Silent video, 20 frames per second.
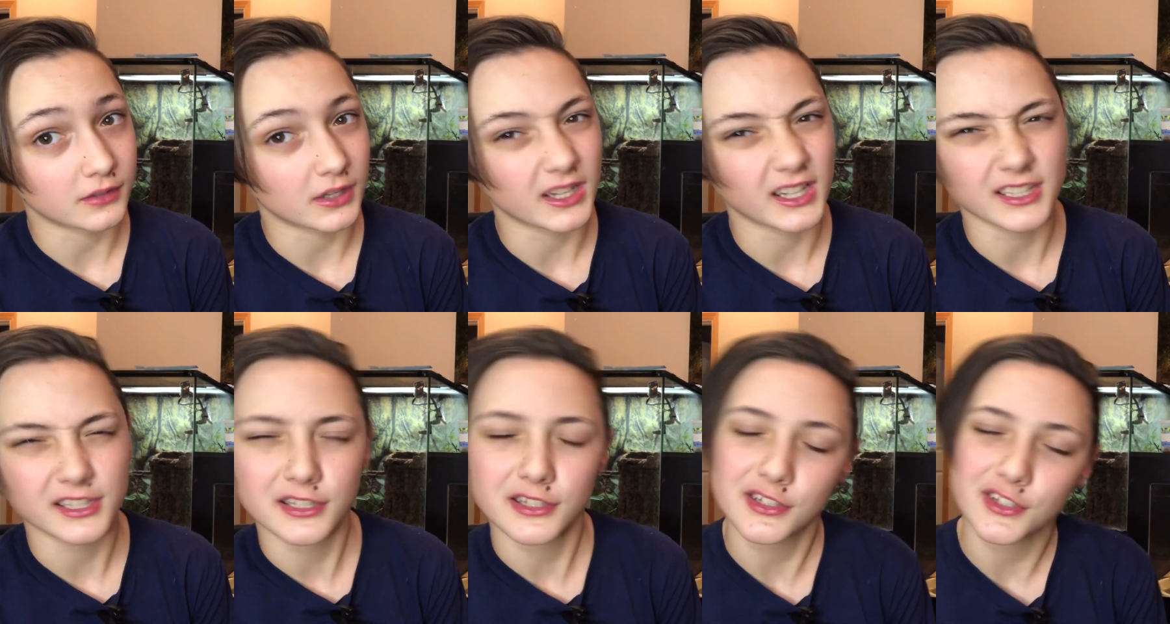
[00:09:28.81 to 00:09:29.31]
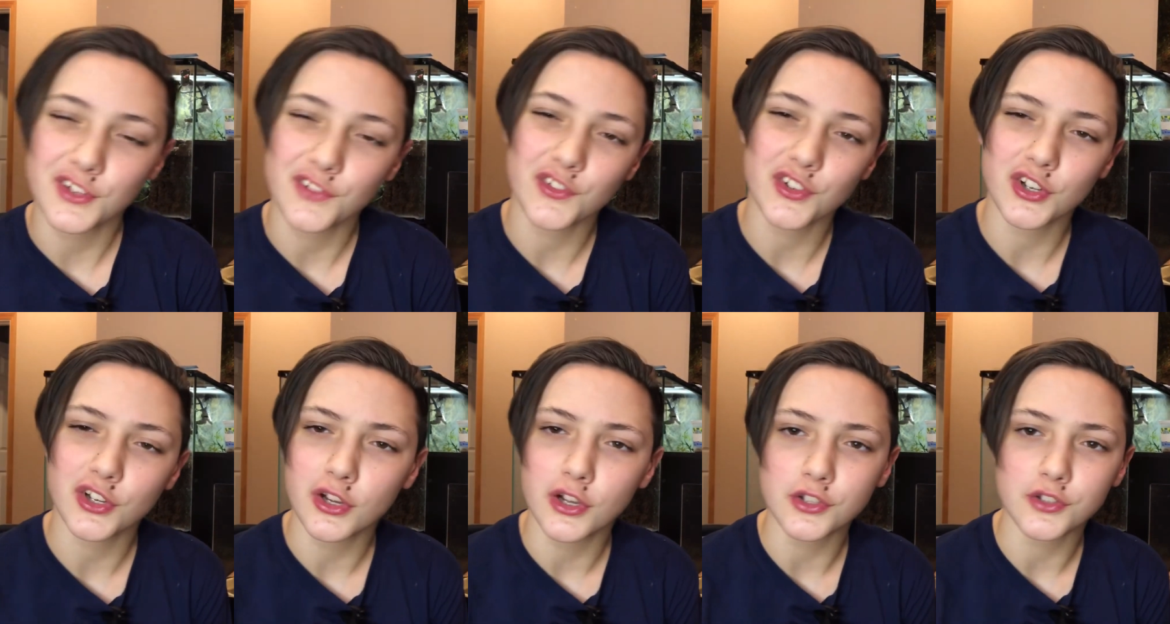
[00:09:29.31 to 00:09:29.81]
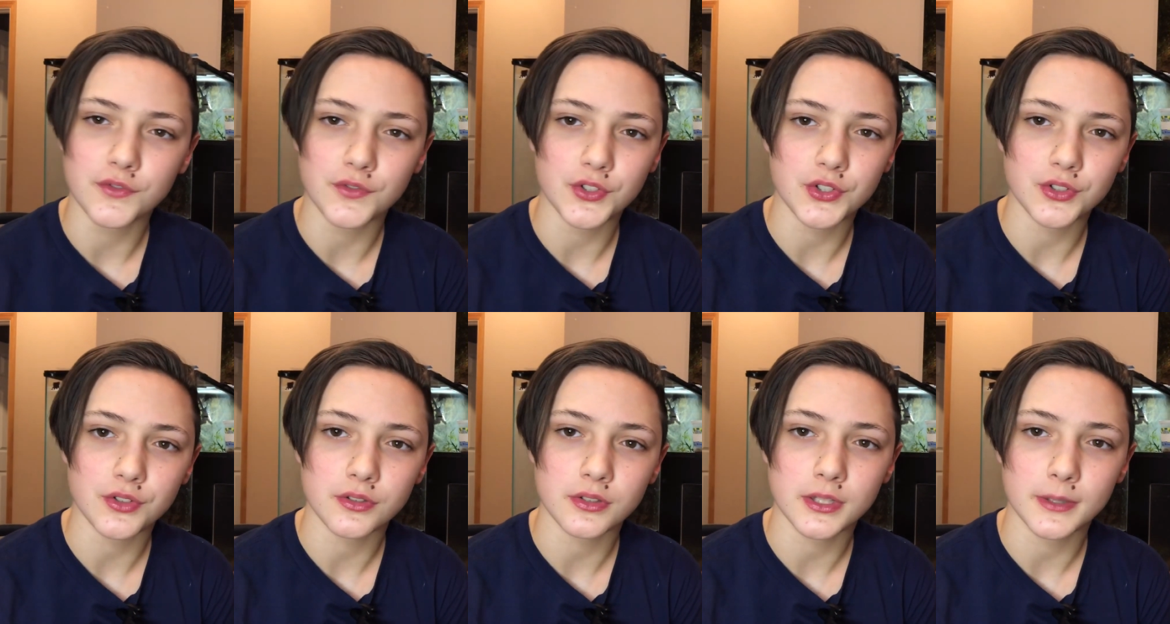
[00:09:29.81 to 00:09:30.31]
I guess this is a very
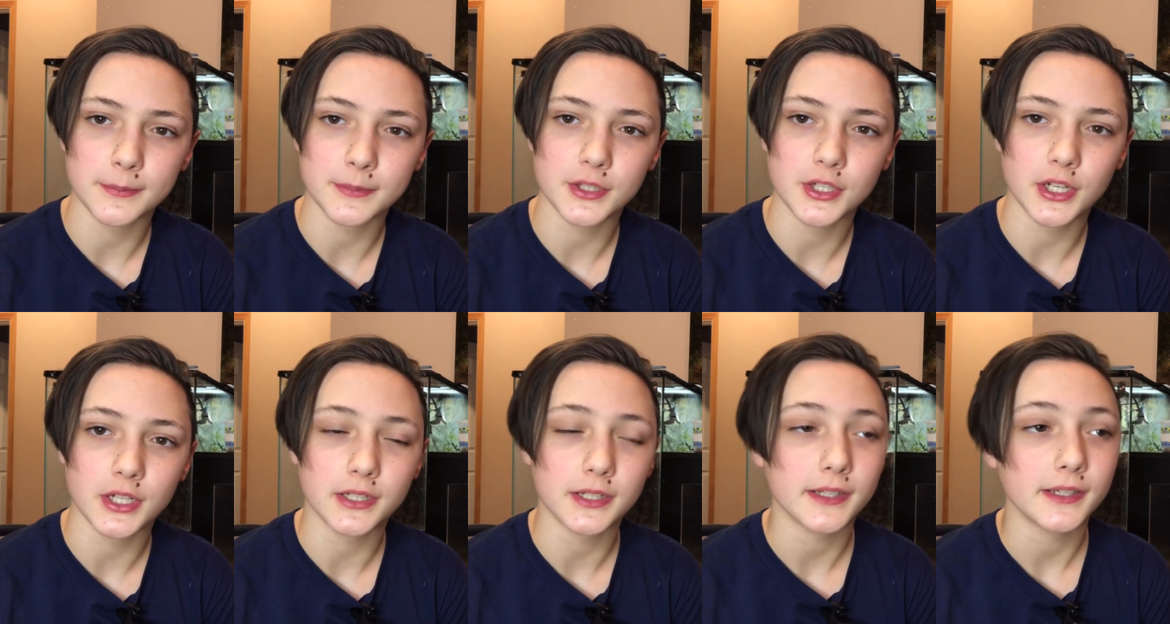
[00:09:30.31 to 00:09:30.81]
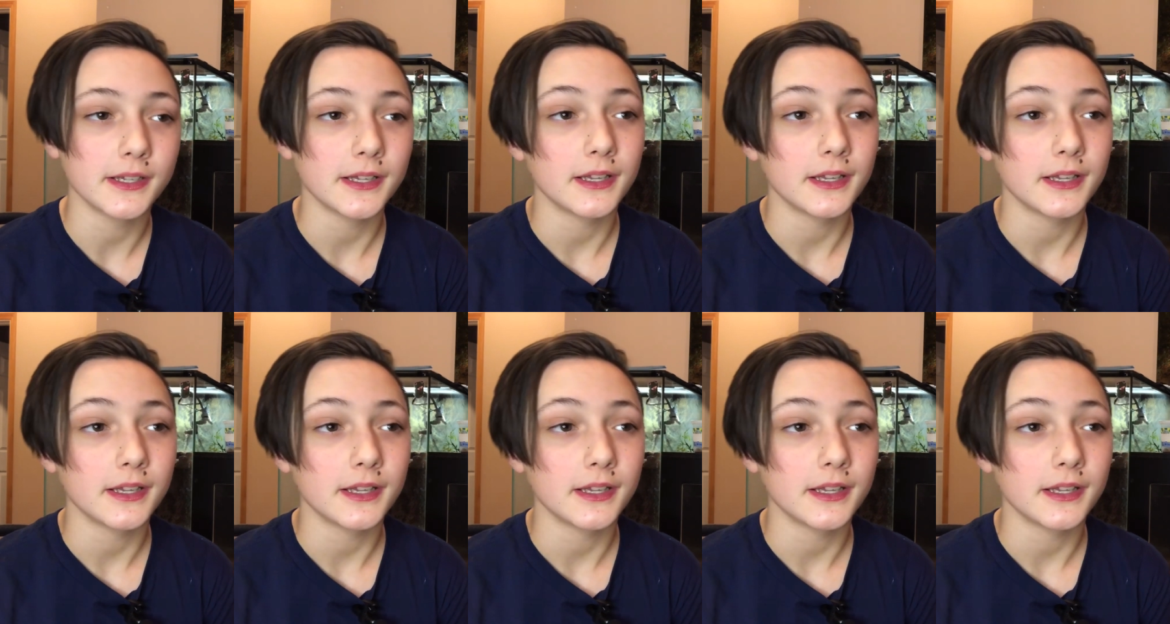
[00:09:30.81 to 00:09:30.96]
controversial subject.